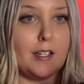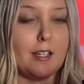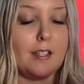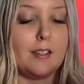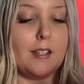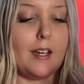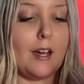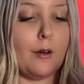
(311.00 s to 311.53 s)

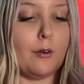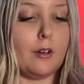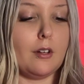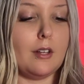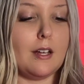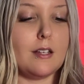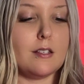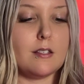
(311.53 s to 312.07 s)
take the
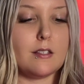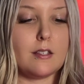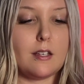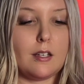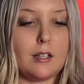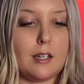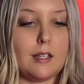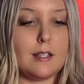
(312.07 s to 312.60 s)
Hourglass
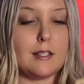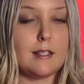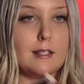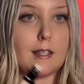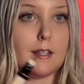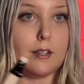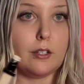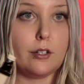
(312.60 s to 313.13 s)

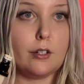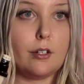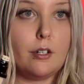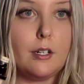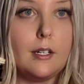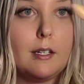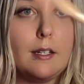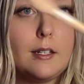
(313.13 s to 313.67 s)
concealer
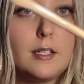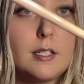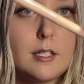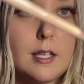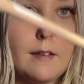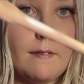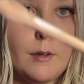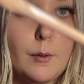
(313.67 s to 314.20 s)
and just
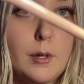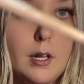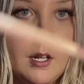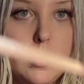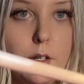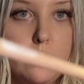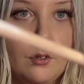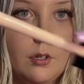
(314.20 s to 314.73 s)
give you a
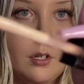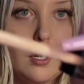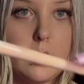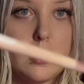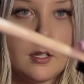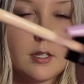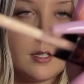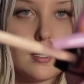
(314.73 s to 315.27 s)
little
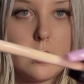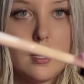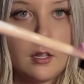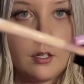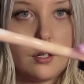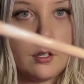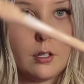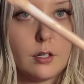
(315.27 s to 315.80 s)

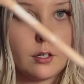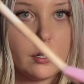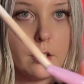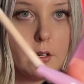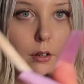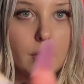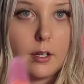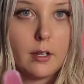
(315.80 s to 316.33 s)
concealer under
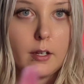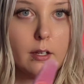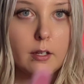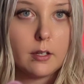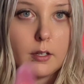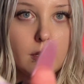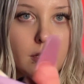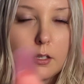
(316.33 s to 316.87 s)
your
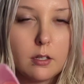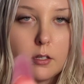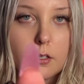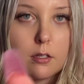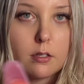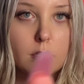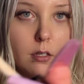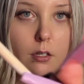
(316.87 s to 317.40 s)

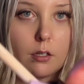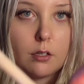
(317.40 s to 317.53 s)
eyes.